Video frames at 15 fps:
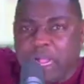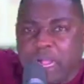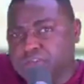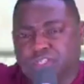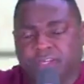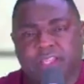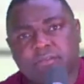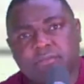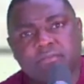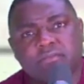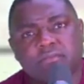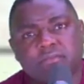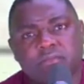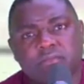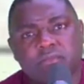Yeah, dear.
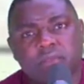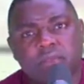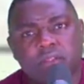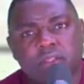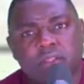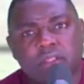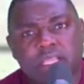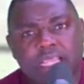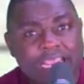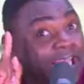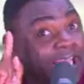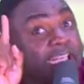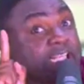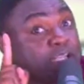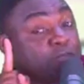Yeah, per se is separate
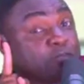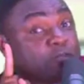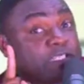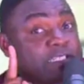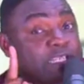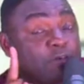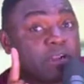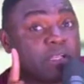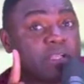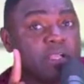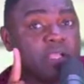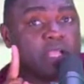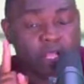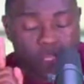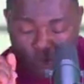from the
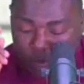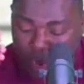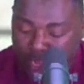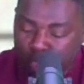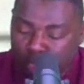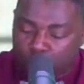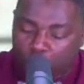whole country.